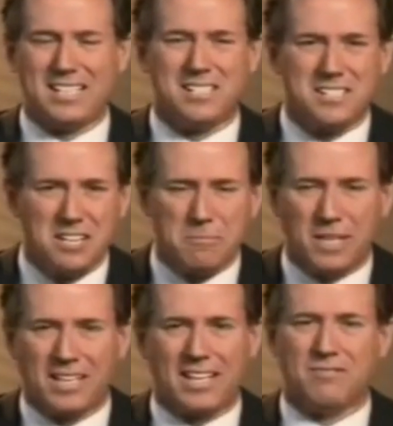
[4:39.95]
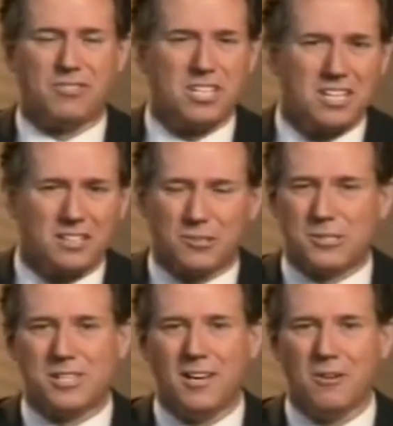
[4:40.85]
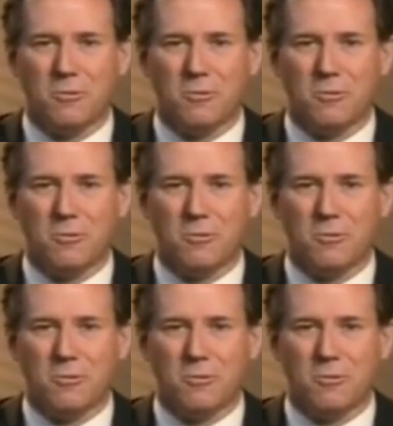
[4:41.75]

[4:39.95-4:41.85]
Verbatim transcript: It's timid. It tinkers.